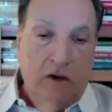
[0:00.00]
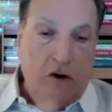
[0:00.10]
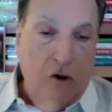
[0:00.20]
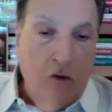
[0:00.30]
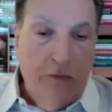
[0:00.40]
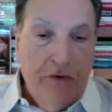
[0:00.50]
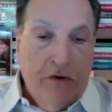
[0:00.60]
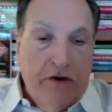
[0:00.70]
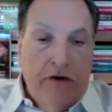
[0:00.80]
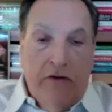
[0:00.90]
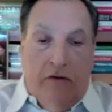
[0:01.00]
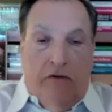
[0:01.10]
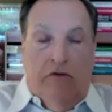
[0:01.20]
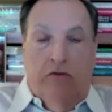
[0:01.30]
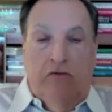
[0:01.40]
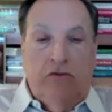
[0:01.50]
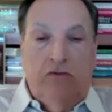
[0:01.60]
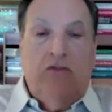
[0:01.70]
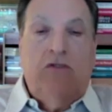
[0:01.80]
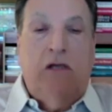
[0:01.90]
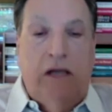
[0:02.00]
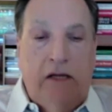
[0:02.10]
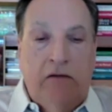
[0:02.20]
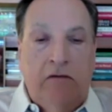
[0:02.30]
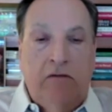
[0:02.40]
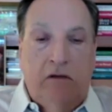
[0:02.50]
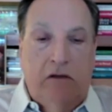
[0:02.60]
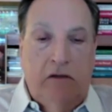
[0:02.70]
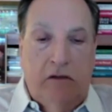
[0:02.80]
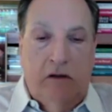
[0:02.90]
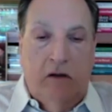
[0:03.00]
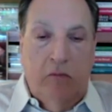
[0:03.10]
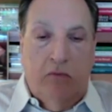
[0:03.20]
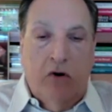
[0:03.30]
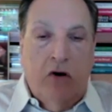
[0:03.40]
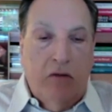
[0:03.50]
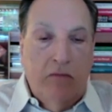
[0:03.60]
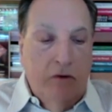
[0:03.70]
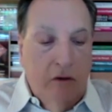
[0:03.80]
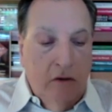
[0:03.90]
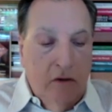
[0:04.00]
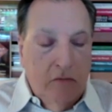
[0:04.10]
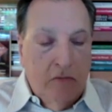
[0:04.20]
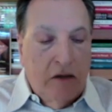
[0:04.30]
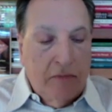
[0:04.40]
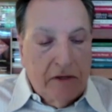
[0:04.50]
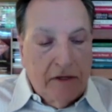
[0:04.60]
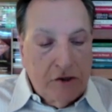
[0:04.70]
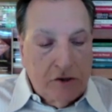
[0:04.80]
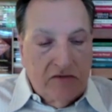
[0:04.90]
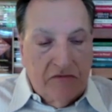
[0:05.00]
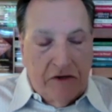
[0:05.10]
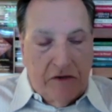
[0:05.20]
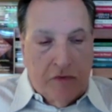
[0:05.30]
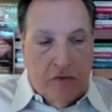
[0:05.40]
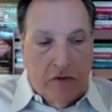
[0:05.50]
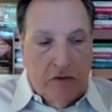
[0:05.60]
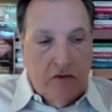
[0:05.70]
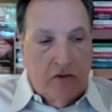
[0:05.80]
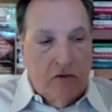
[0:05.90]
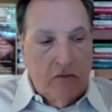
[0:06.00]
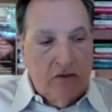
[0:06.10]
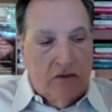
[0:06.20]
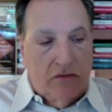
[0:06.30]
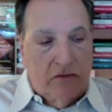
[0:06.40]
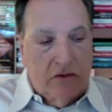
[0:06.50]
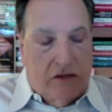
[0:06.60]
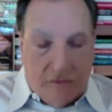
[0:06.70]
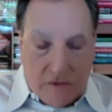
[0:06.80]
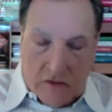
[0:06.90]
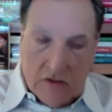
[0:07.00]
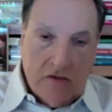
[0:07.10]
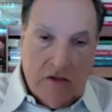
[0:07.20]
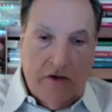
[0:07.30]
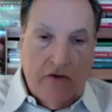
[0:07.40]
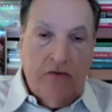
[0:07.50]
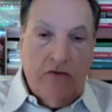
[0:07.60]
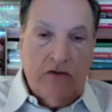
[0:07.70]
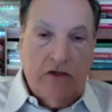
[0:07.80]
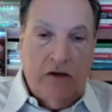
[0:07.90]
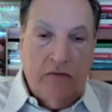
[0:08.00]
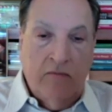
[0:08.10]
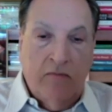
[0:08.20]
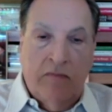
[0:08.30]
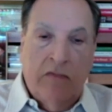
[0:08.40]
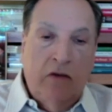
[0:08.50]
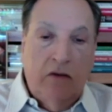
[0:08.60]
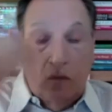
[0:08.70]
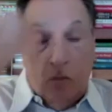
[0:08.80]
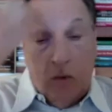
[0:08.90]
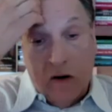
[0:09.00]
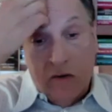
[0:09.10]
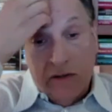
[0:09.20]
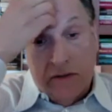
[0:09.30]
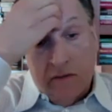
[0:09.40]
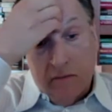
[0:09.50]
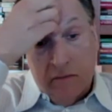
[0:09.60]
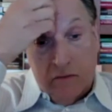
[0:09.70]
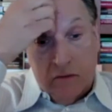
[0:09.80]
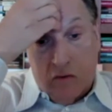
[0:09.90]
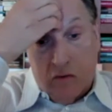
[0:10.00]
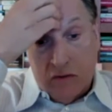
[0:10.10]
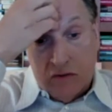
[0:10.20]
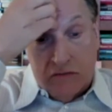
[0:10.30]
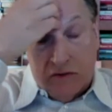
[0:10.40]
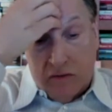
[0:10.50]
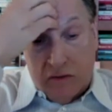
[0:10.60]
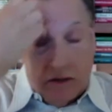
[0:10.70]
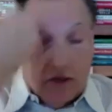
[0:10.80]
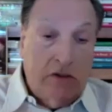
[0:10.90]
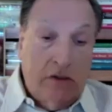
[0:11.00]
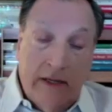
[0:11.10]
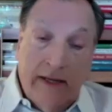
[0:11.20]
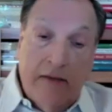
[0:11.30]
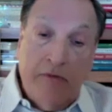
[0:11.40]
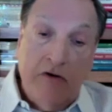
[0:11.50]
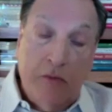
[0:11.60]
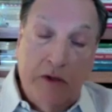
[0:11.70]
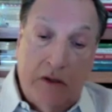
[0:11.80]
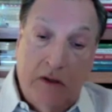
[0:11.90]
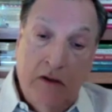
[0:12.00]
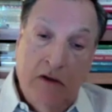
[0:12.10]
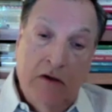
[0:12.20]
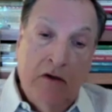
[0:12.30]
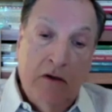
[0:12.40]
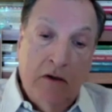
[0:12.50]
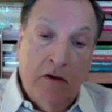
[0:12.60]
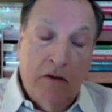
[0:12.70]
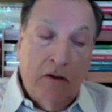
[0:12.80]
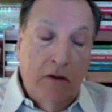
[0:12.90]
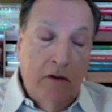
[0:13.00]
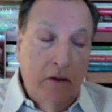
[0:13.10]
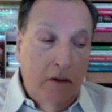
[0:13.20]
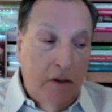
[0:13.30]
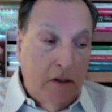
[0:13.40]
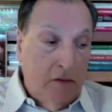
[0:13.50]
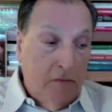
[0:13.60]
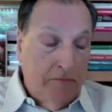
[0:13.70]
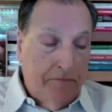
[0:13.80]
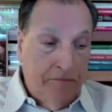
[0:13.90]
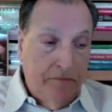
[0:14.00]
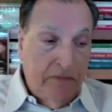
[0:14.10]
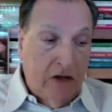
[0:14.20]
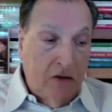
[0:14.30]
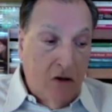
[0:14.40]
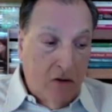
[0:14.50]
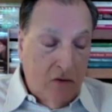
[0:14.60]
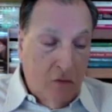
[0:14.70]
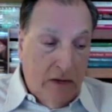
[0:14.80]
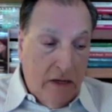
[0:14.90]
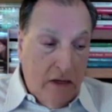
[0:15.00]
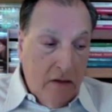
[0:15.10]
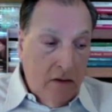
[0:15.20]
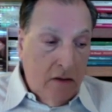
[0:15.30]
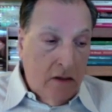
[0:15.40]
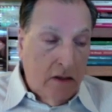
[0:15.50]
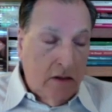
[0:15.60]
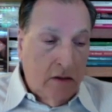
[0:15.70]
opioid users, and a broad population of people in terms of the substances they use and where in the course of their addiction they happen to be. Along the way, I